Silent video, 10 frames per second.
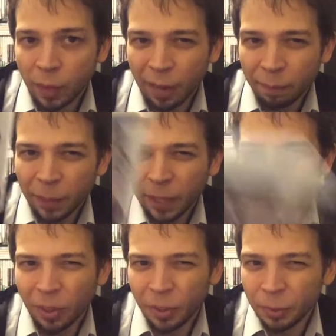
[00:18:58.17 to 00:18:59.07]
I've played
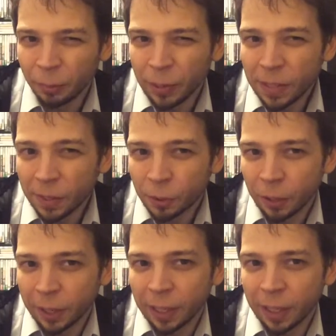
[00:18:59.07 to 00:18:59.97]
all the recent
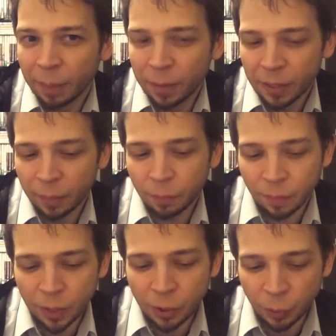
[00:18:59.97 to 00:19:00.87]
Shining games, and I've
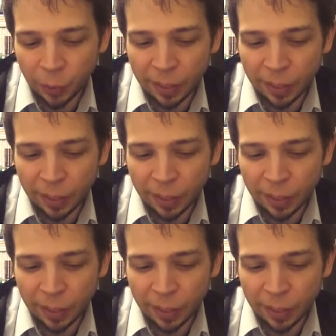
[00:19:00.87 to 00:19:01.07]
enjoyed